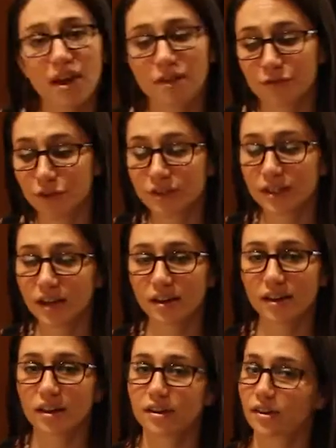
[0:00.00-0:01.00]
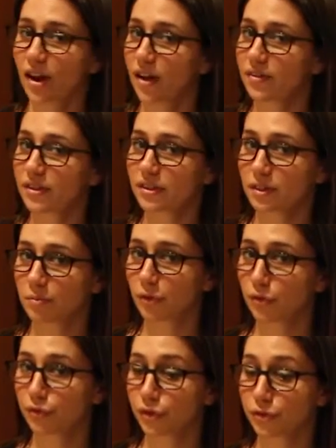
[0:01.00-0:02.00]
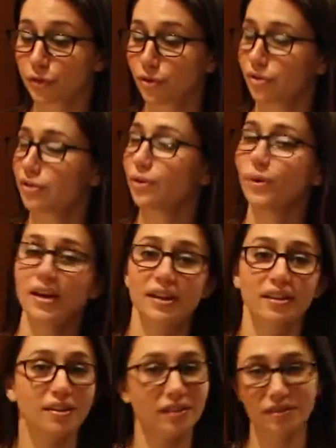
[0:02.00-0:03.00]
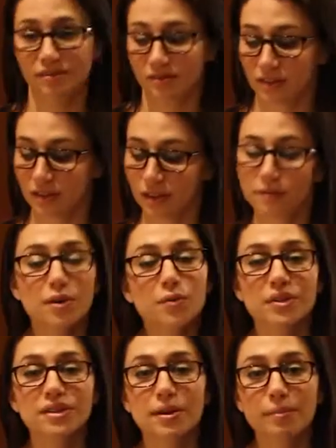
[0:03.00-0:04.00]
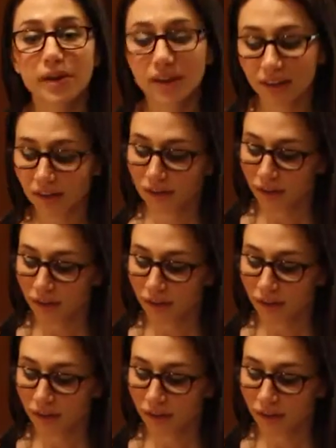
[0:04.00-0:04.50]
If you're dating and you're having sleepovers, or you're already living with somebody,